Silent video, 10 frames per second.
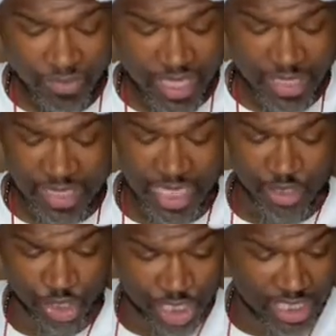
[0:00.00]
These are
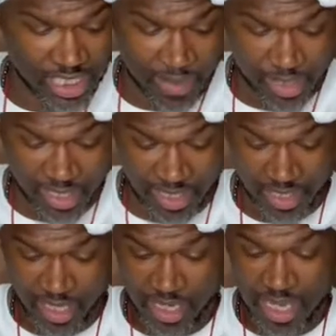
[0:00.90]
just some of the
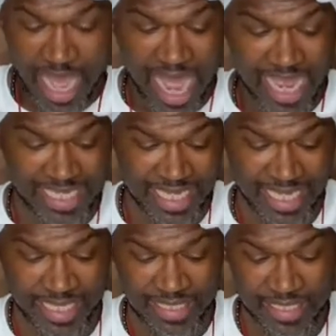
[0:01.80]

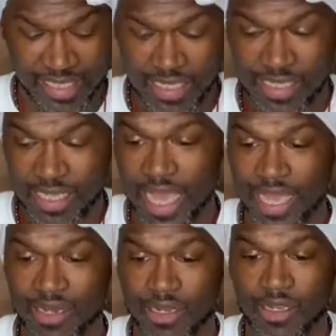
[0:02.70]
ideas that
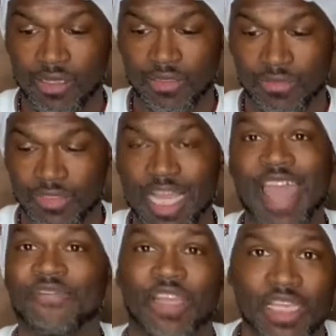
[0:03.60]

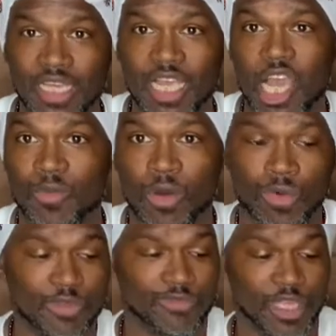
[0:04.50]
Dadfting can come up
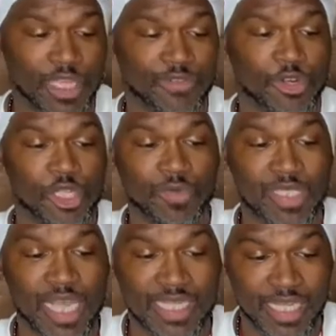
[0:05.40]
with to give Christmas
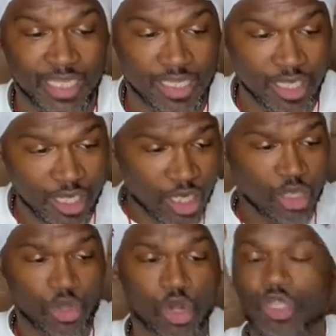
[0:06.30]
ideas. There
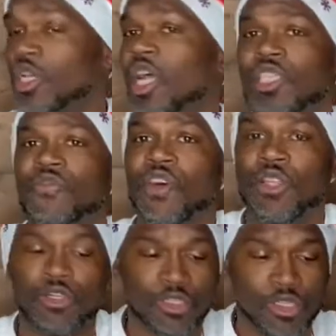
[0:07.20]
are tons of
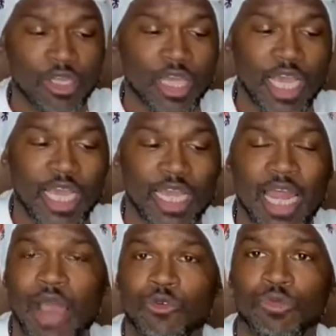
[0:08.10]
others, and I
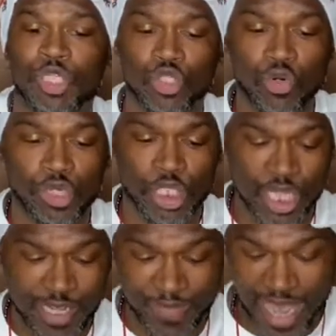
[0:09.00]
will be sure to check
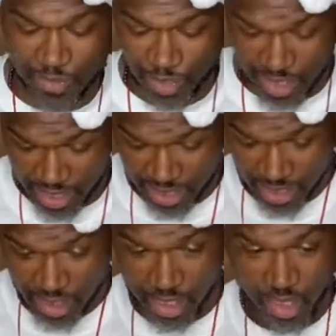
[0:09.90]
back with us
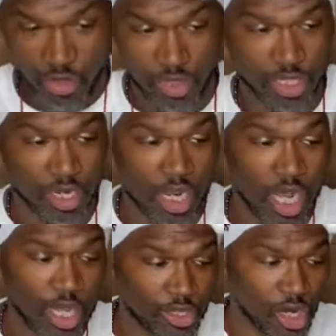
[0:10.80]
on
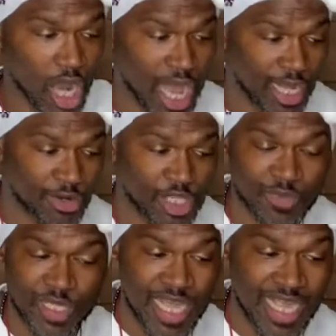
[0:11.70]
other hot Christmas
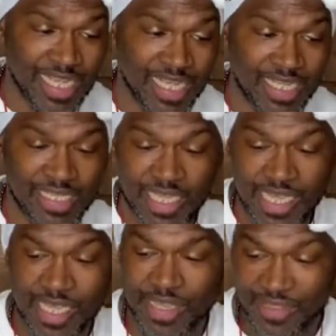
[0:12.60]
ideas
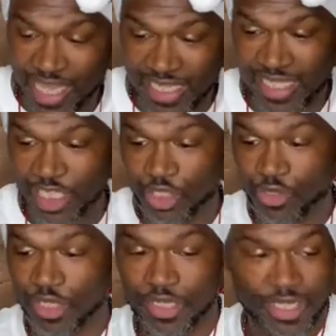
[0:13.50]
and things that you
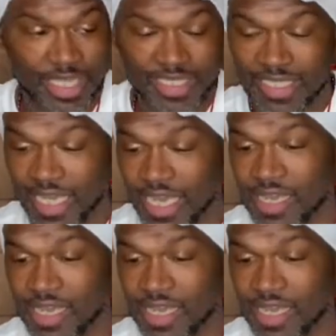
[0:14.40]
can see.